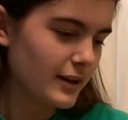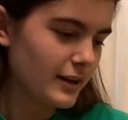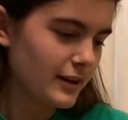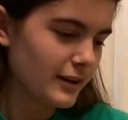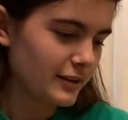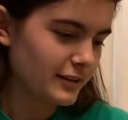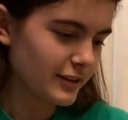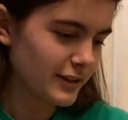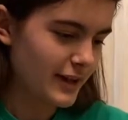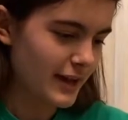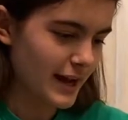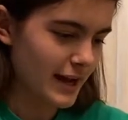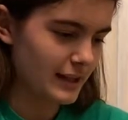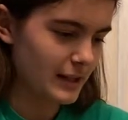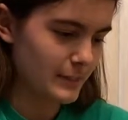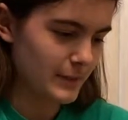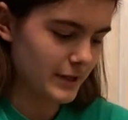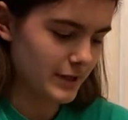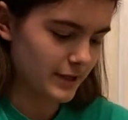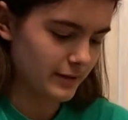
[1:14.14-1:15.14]
So yeah, let
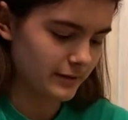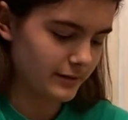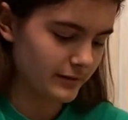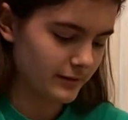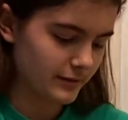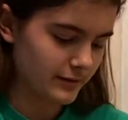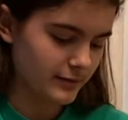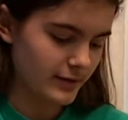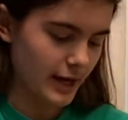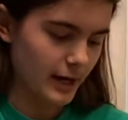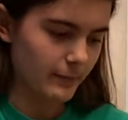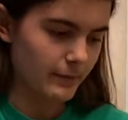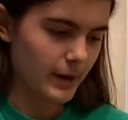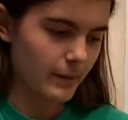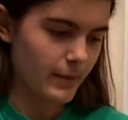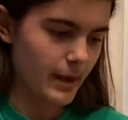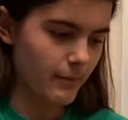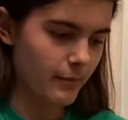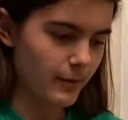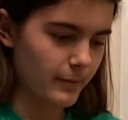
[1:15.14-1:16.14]
me just stack my
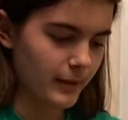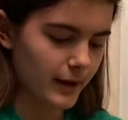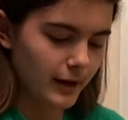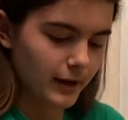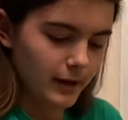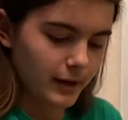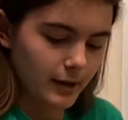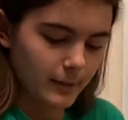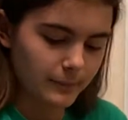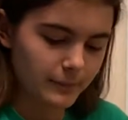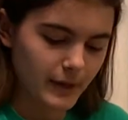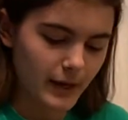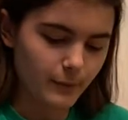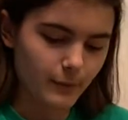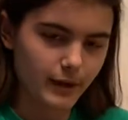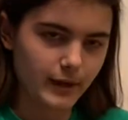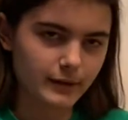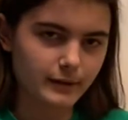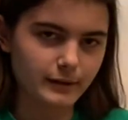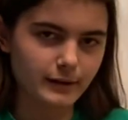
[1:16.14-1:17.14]
paper back up, that
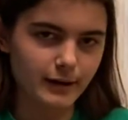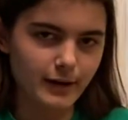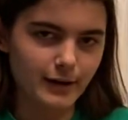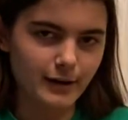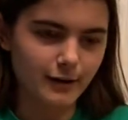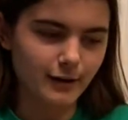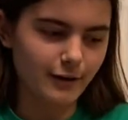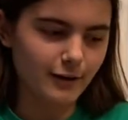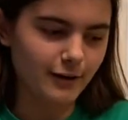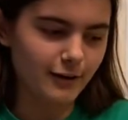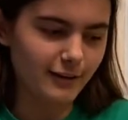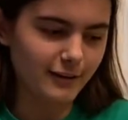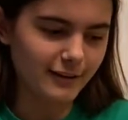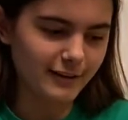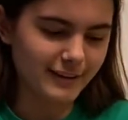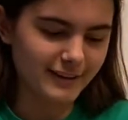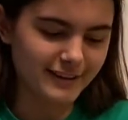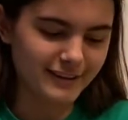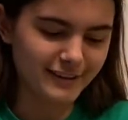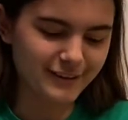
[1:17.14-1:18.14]
way it's not all
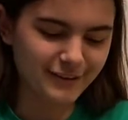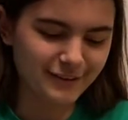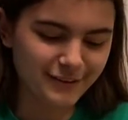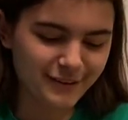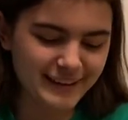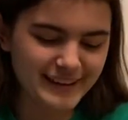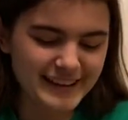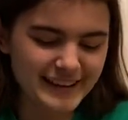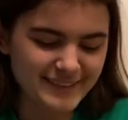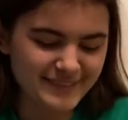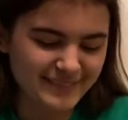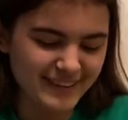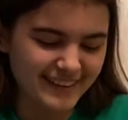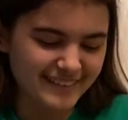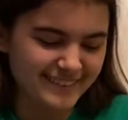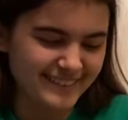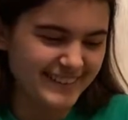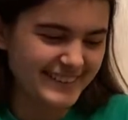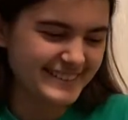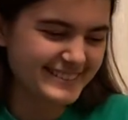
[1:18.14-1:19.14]
in the frame at
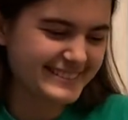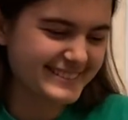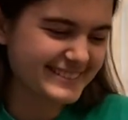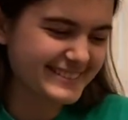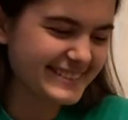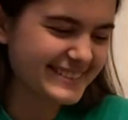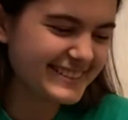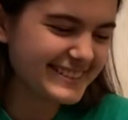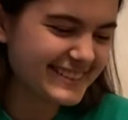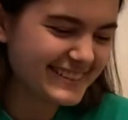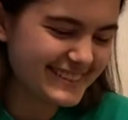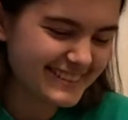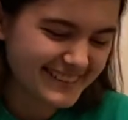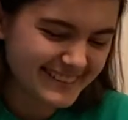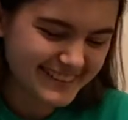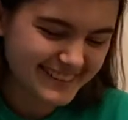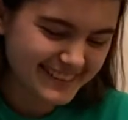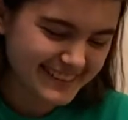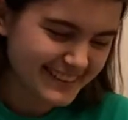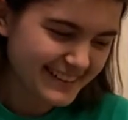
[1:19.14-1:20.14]
once.
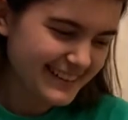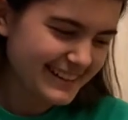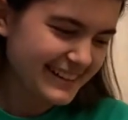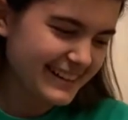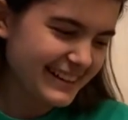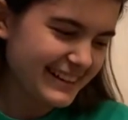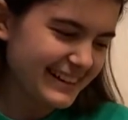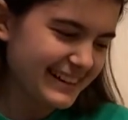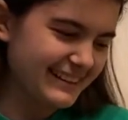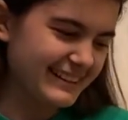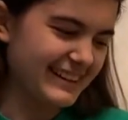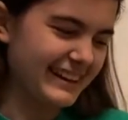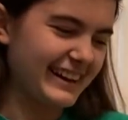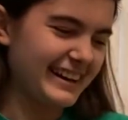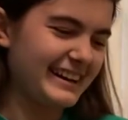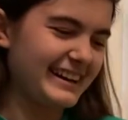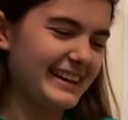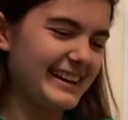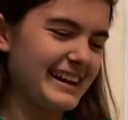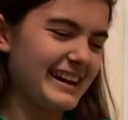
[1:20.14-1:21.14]

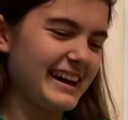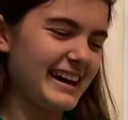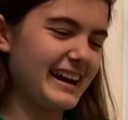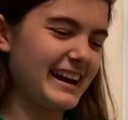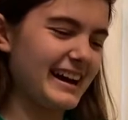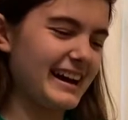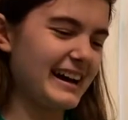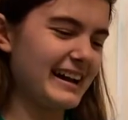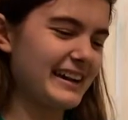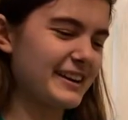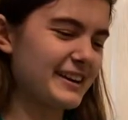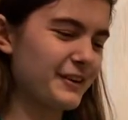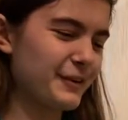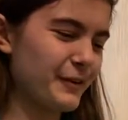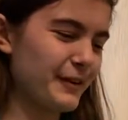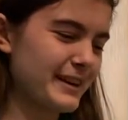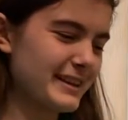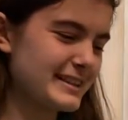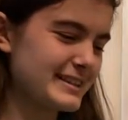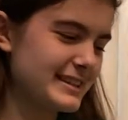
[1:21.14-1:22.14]
Alright, you're
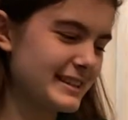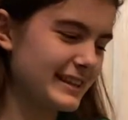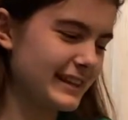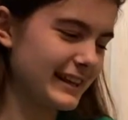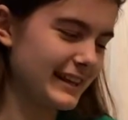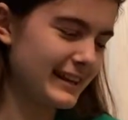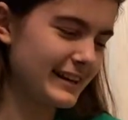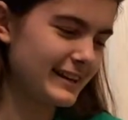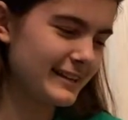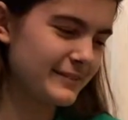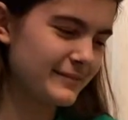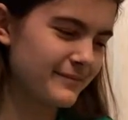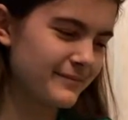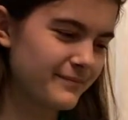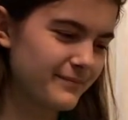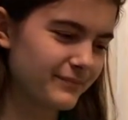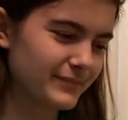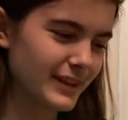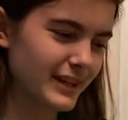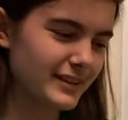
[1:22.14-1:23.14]
going to need
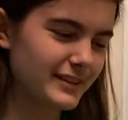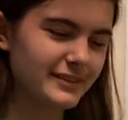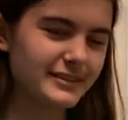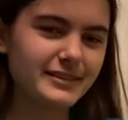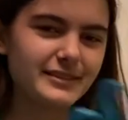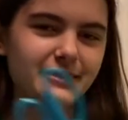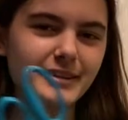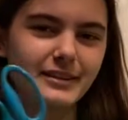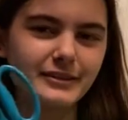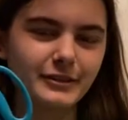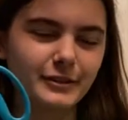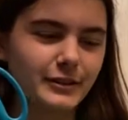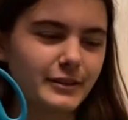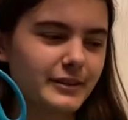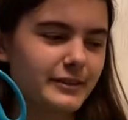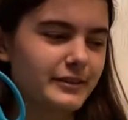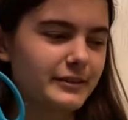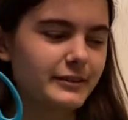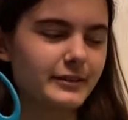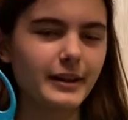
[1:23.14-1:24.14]

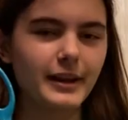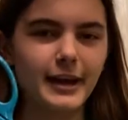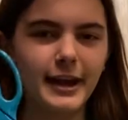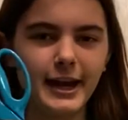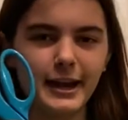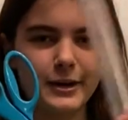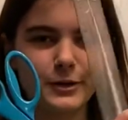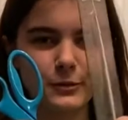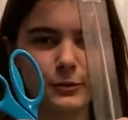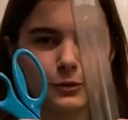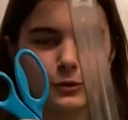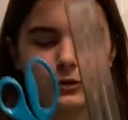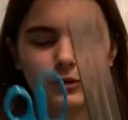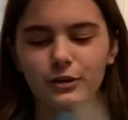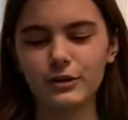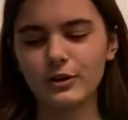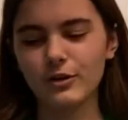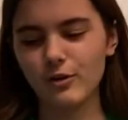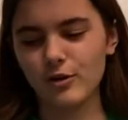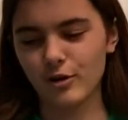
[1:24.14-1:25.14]
scissors and a
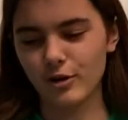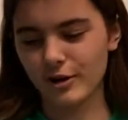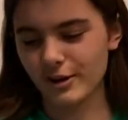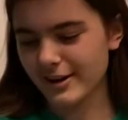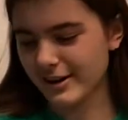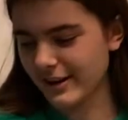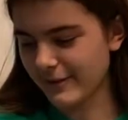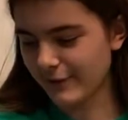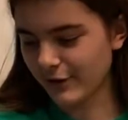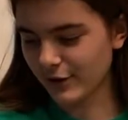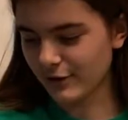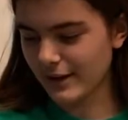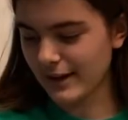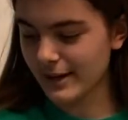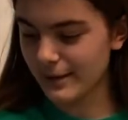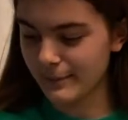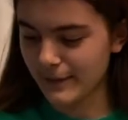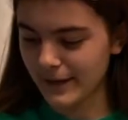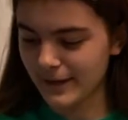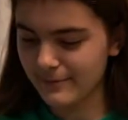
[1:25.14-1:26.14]
ruler, or if you're like
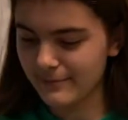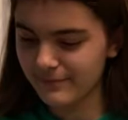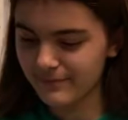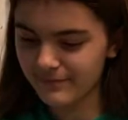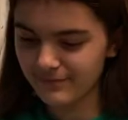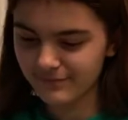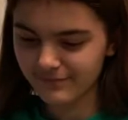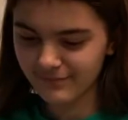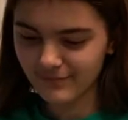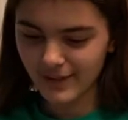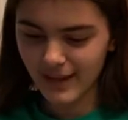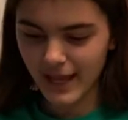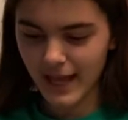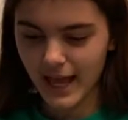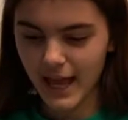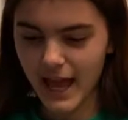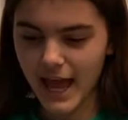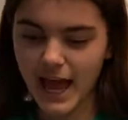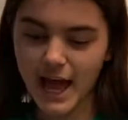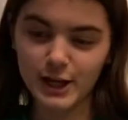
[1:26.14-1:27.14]
me
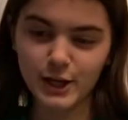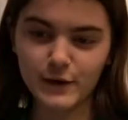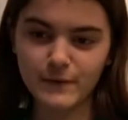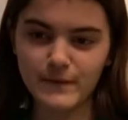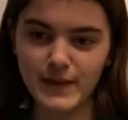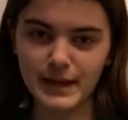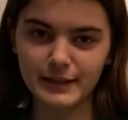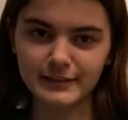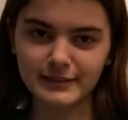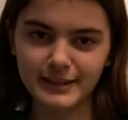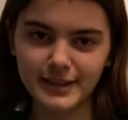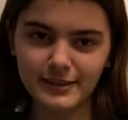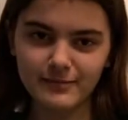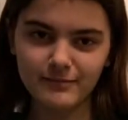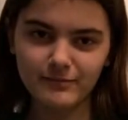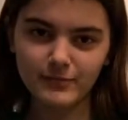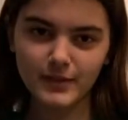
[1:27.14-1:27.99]
and you're fancy,